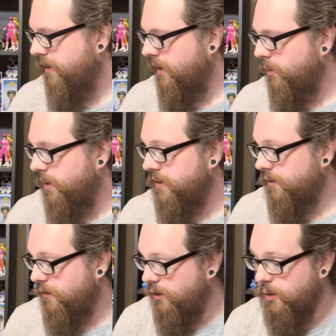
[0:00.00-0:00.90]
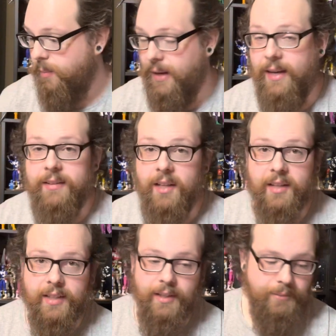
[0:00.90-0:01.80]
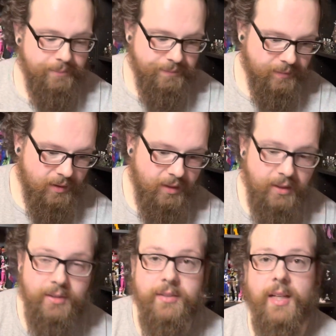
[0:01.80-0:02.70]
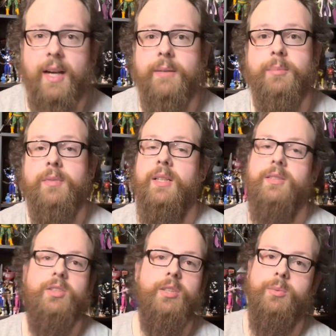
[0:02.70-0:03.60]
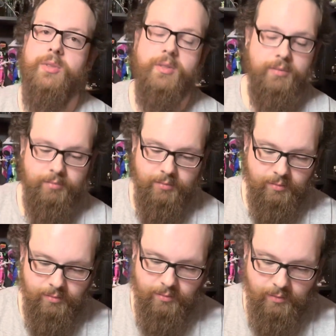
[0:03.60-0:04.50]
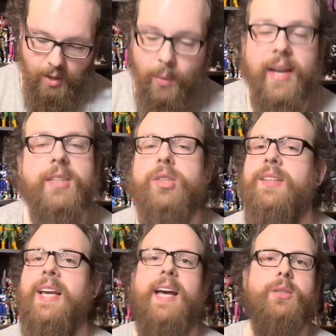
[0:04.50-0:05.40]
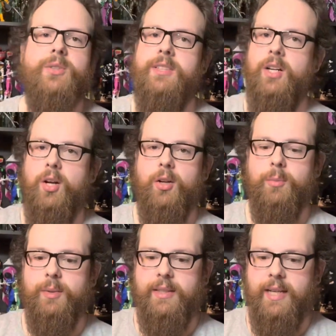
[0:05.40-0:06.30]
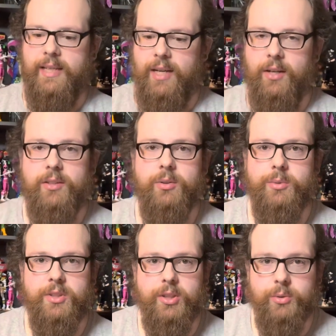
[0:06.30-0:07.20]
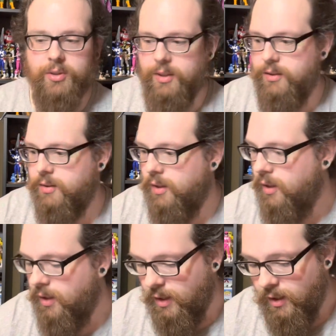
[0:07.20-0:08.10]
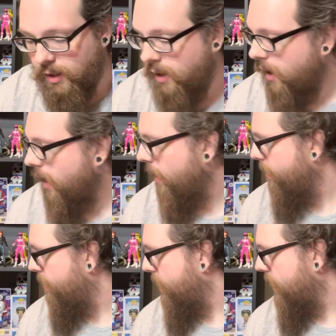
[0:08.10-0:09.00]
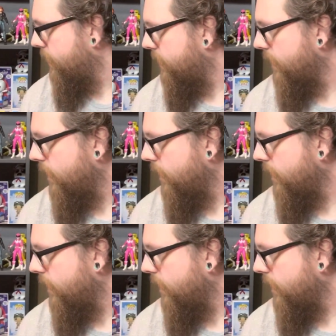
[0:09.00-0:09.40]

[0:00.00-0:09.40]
reason for you to buy Lucky, because she was, no hate to the actress at all, but that character was useless. But